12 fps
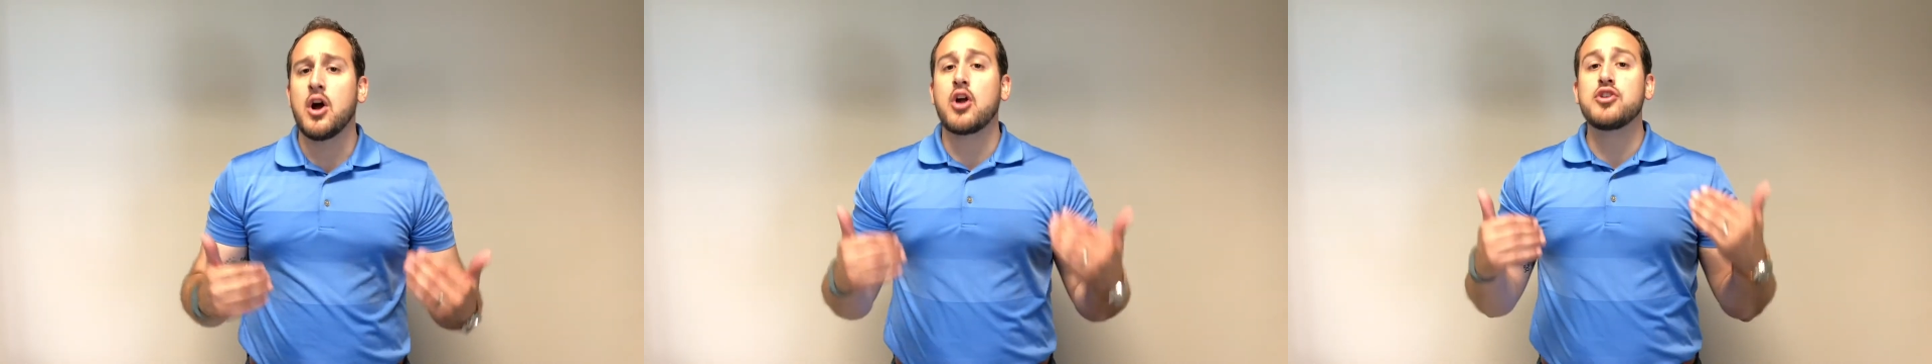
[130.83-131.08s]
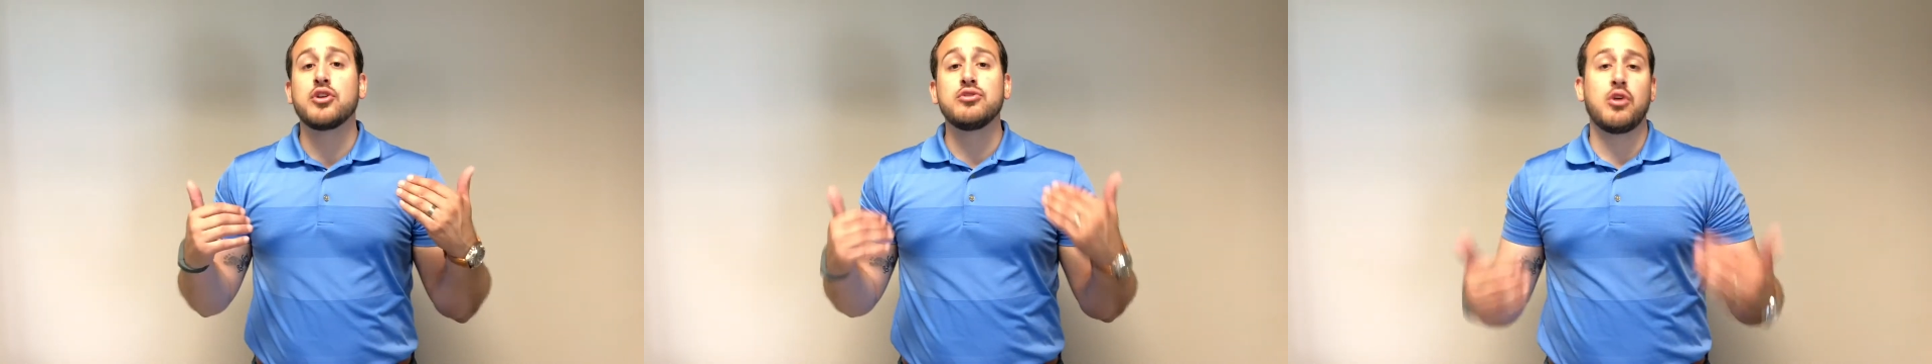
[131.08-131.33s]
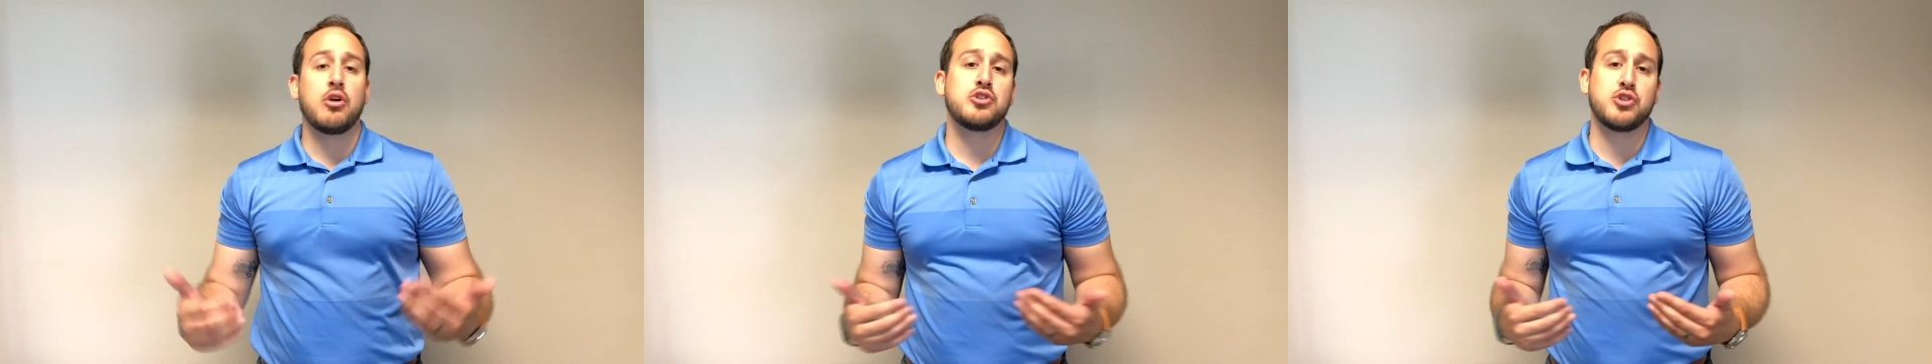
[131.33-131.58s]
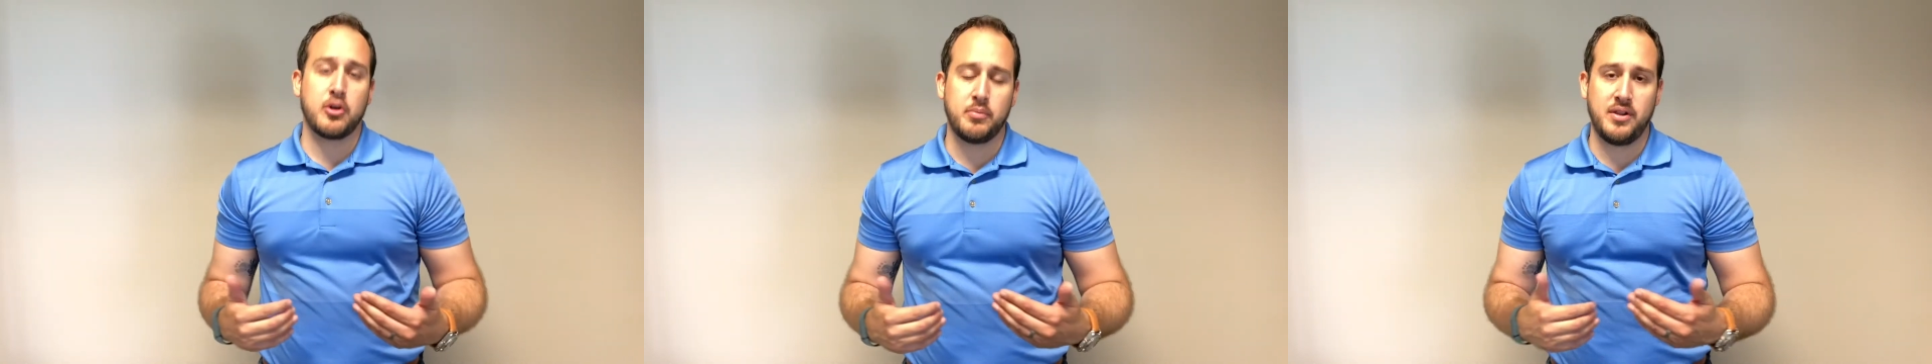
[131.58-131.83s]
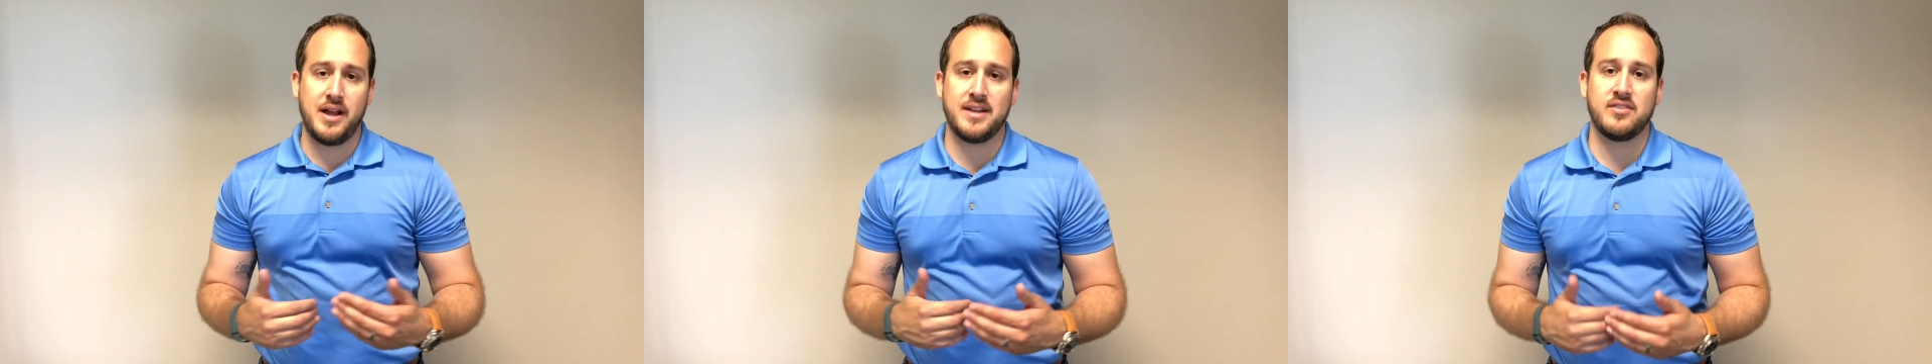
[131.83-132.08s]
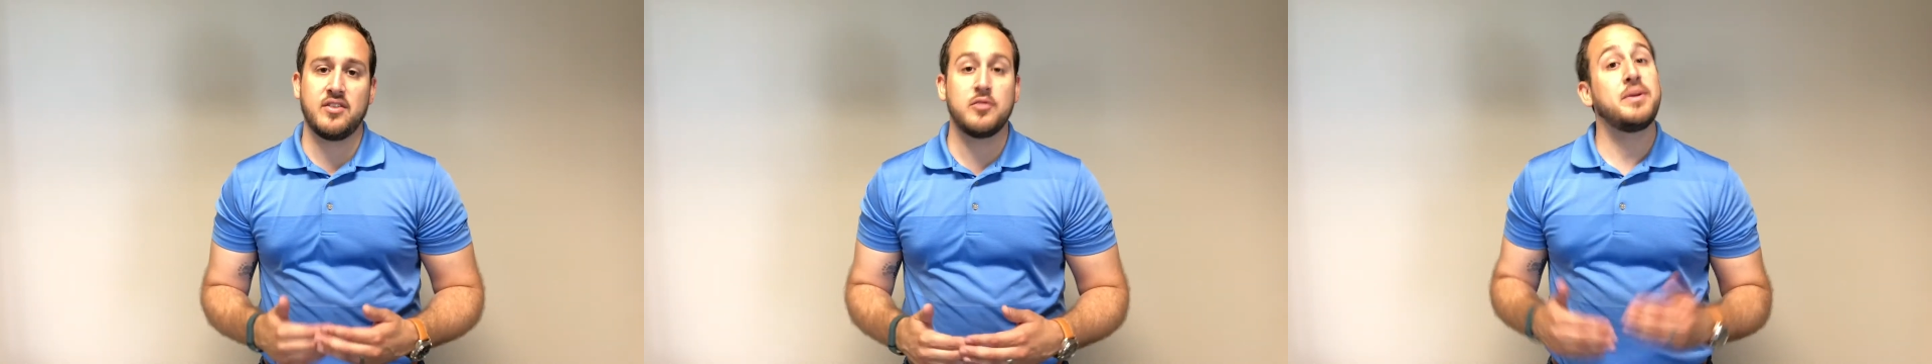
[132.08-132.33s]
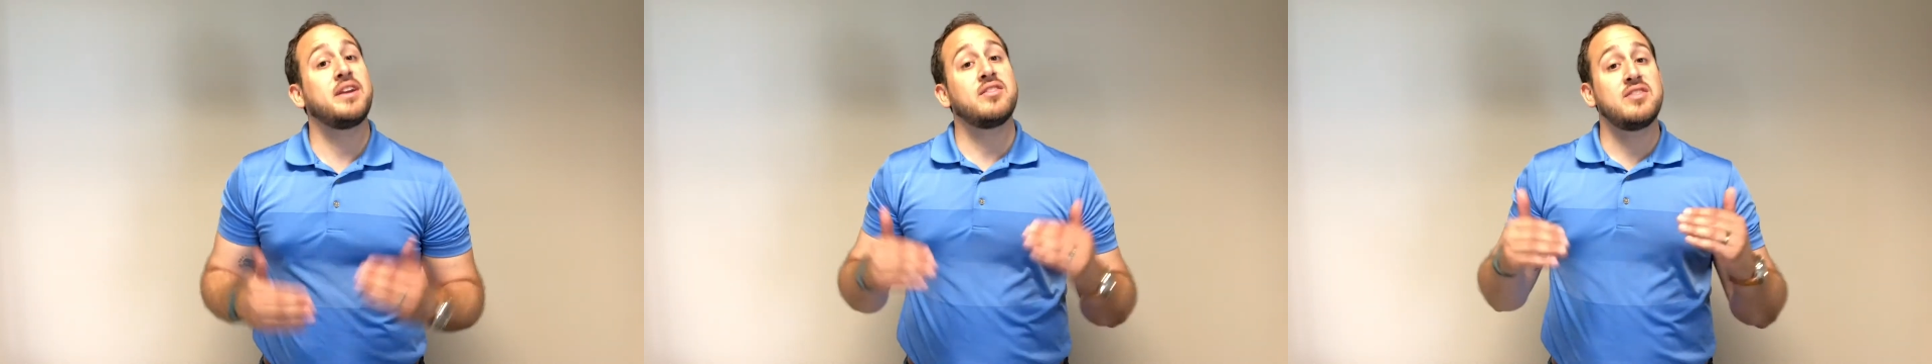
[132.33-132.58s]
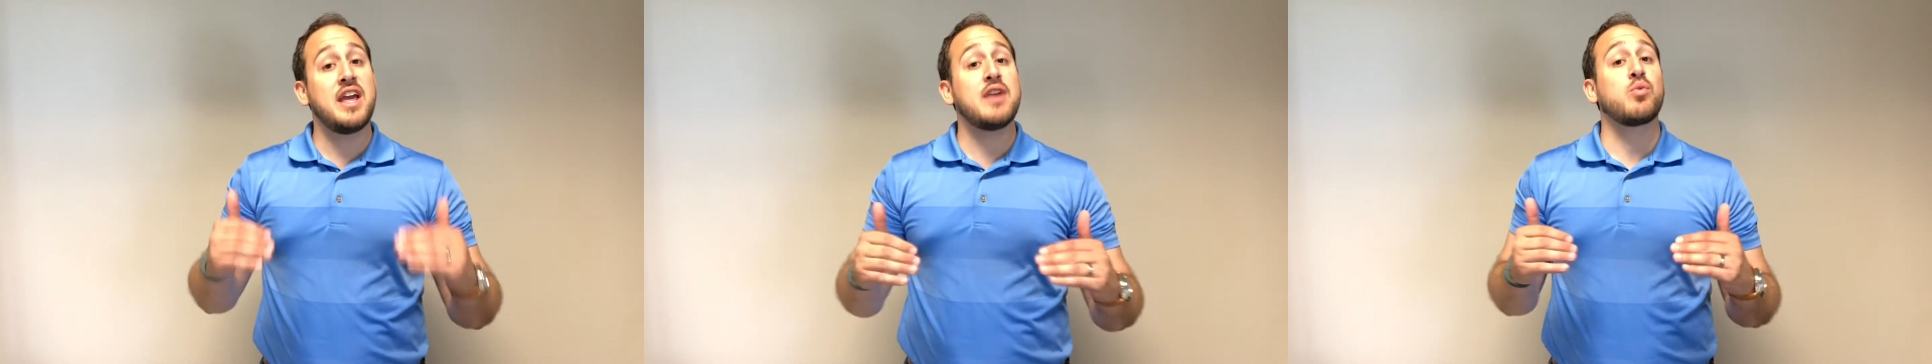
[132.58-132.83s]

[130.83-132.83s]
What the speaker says: are your larger appliances because they